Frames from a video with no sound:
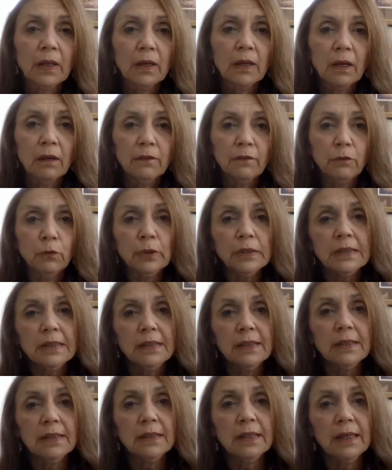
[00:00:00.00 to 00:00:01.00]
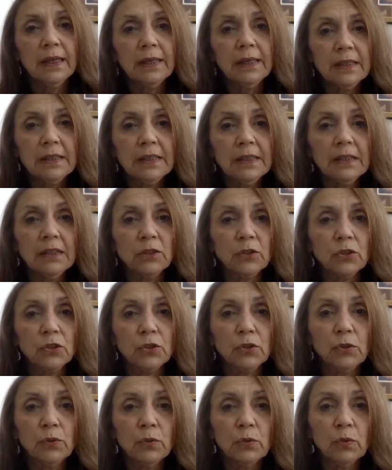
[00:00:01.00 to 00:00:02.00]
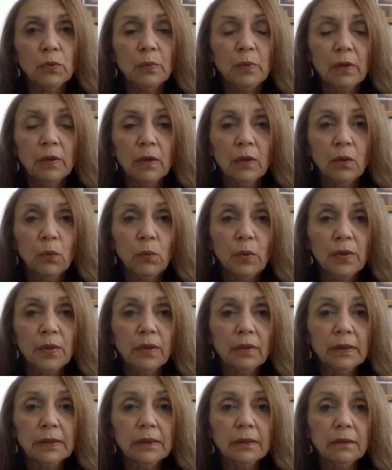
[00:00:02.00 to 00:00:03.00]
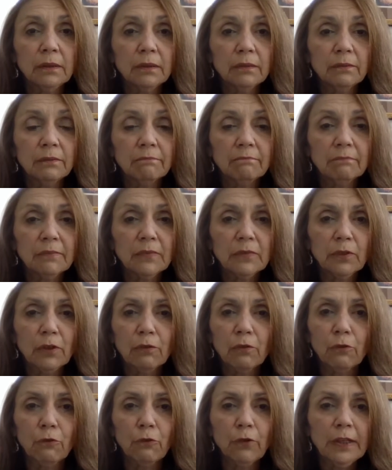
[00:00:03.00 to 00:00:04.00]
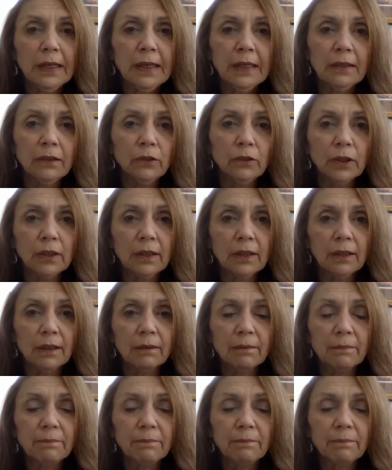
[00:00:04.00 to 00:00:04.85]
a 14 to 18 inch tube with a little grenade looking